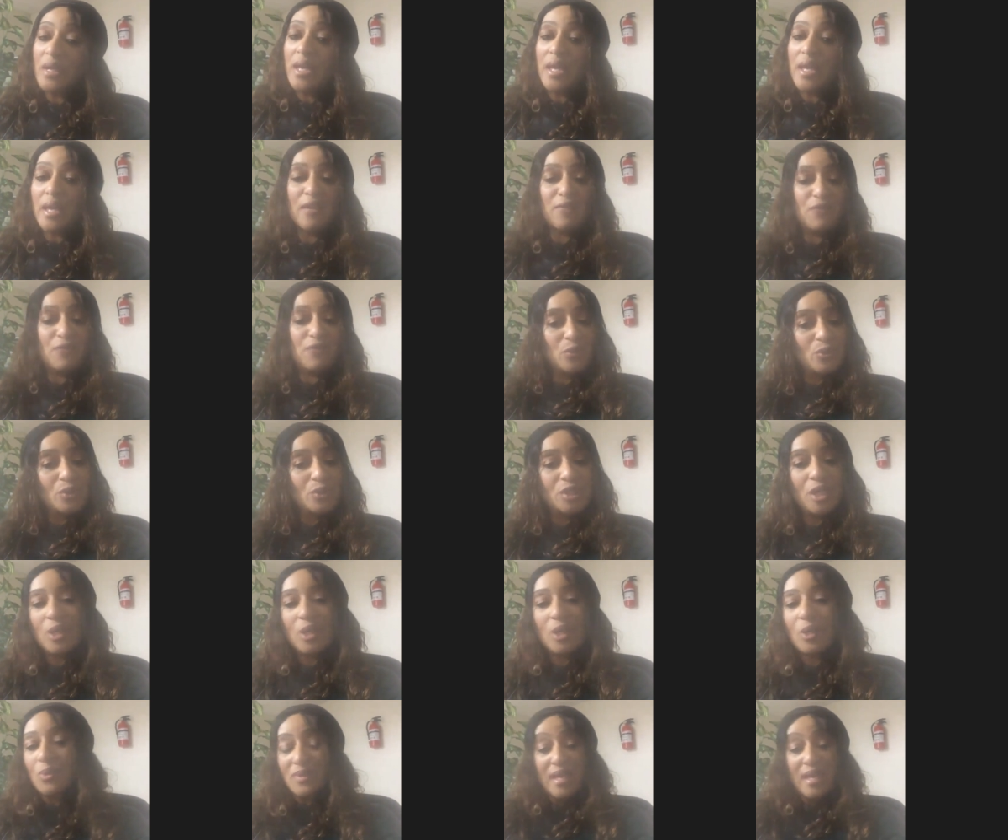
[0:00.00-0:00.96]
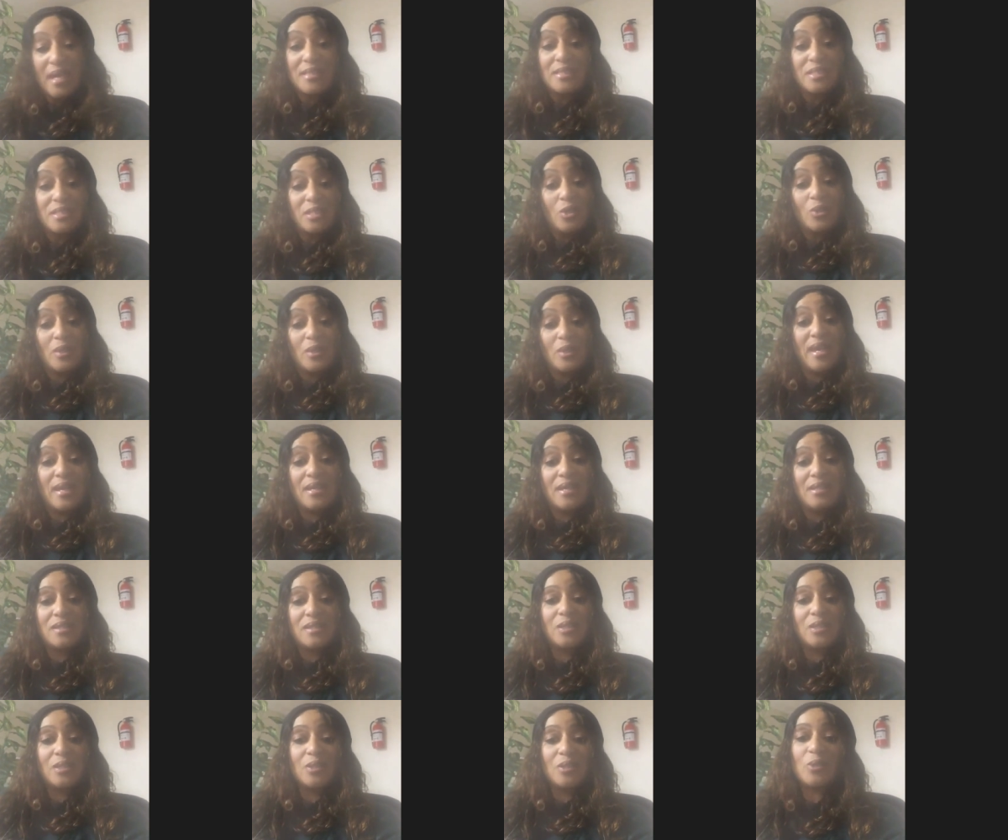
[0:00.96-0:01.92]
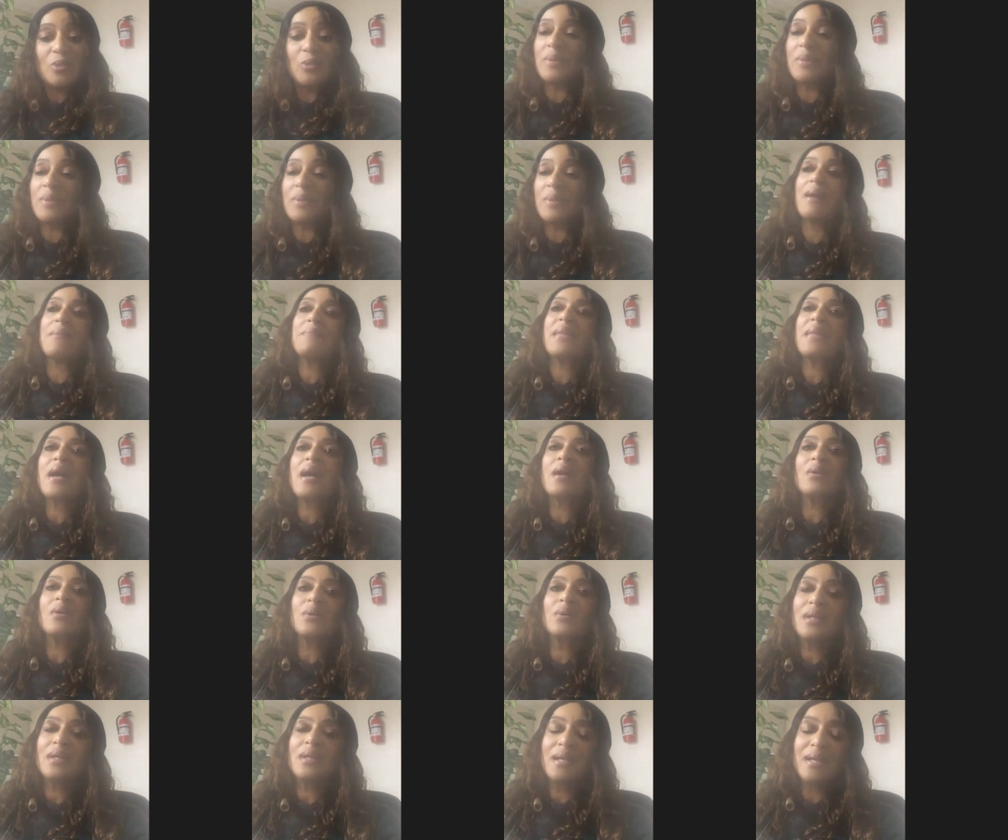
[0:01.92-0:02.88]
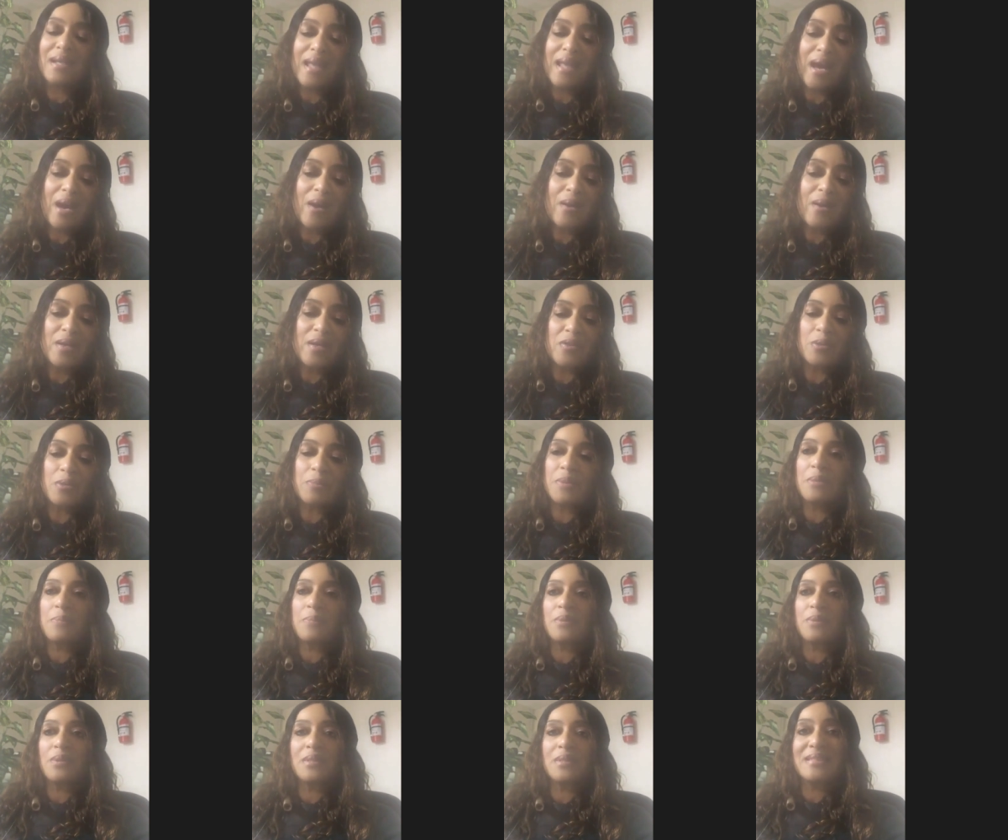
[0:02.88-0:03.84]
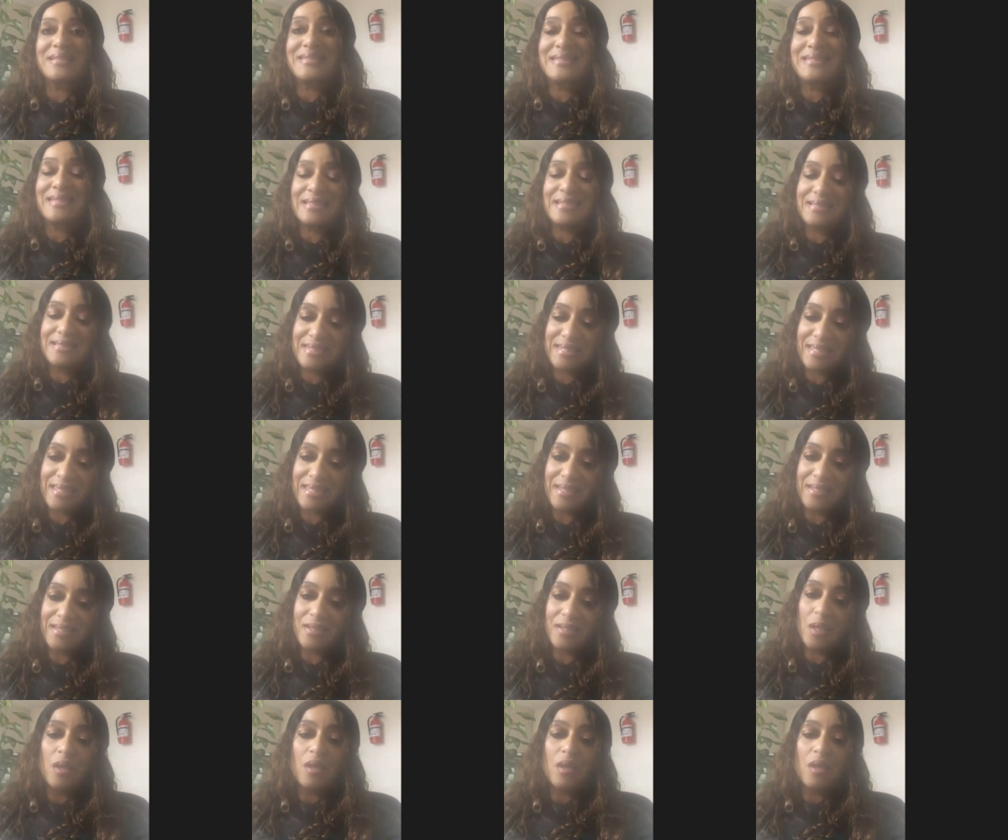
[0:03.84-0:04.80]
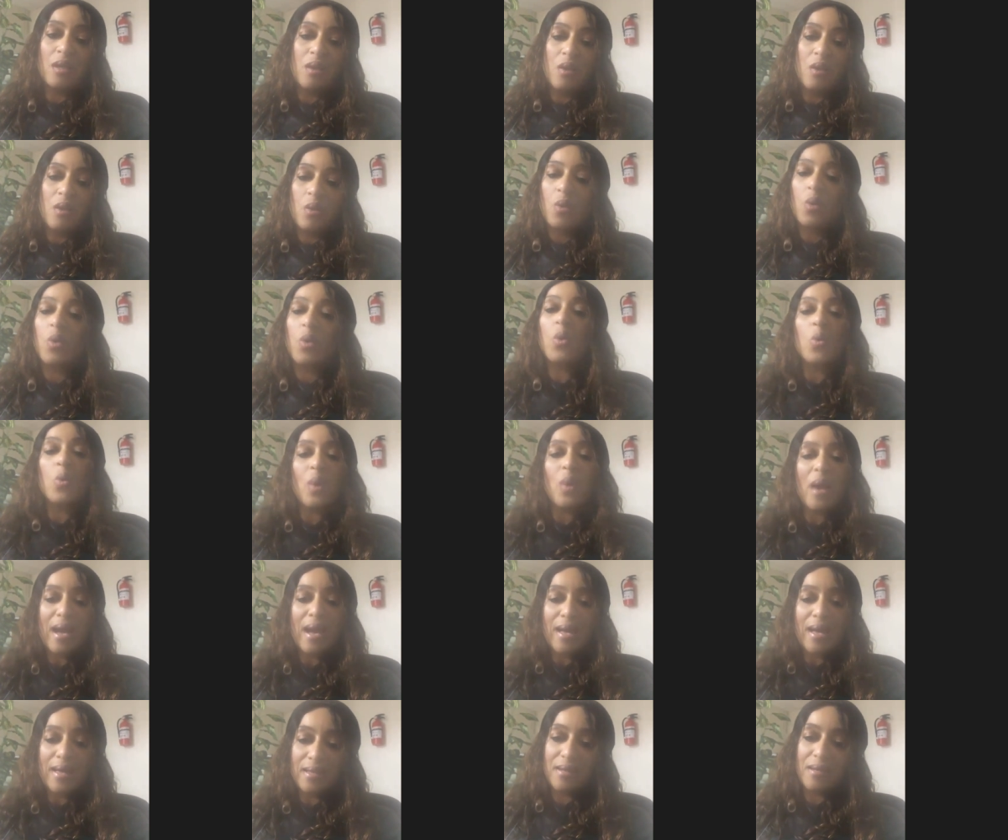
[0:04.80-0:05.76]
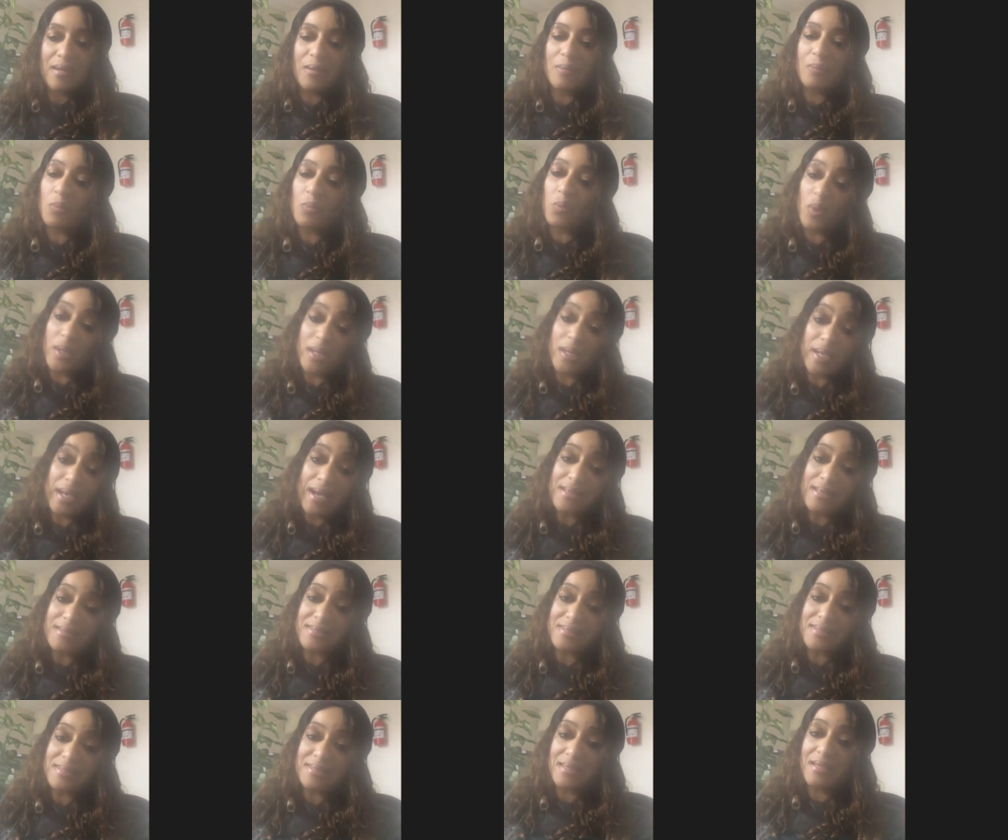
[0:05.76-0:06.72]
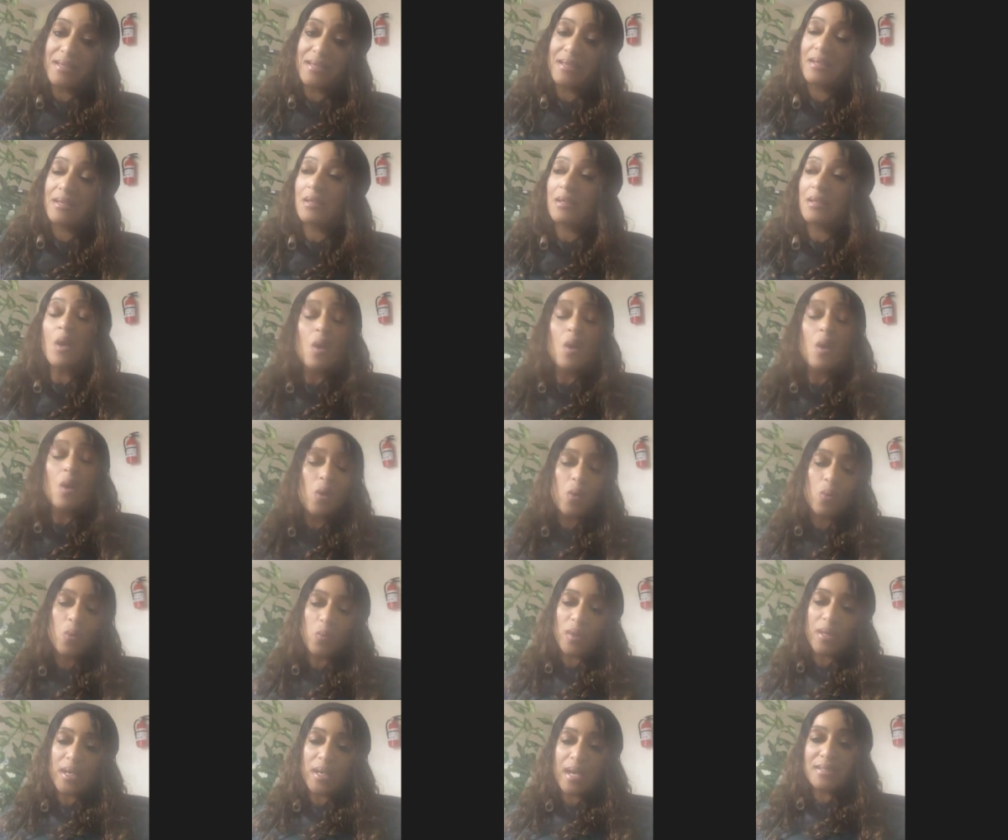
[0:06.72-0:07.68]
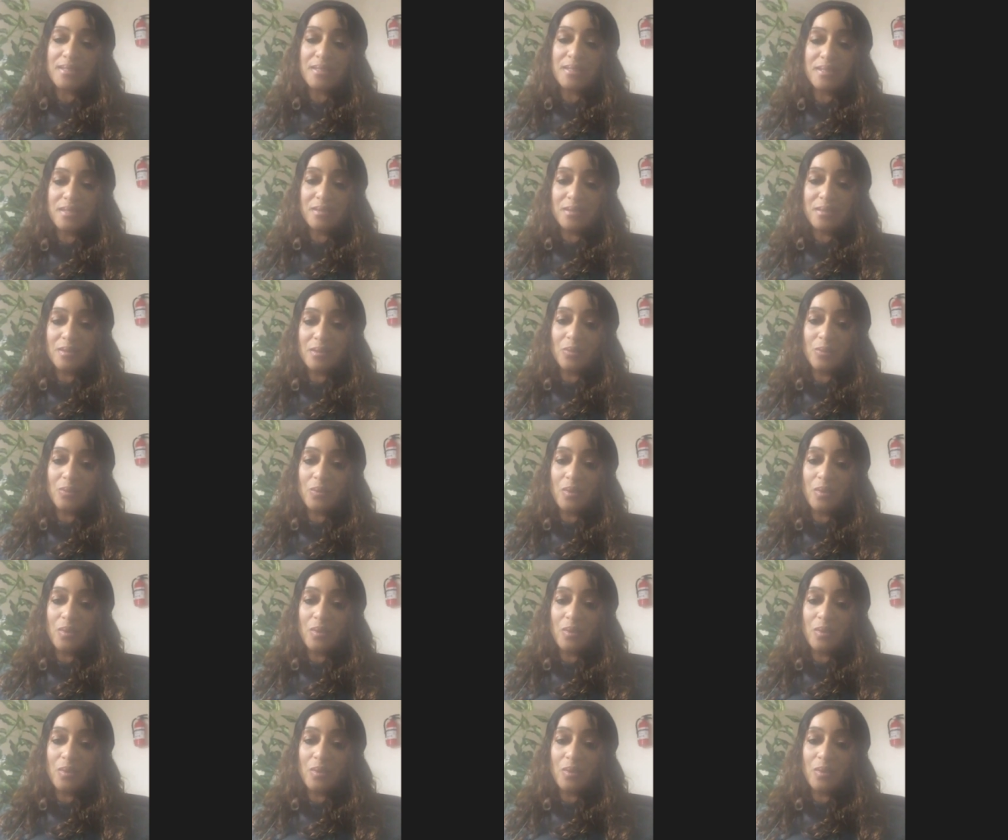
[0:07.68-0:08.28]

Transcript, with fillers: If you don't, that's okay too. But I'm not going to allow other people to dictate who I am, what I say, or what I do.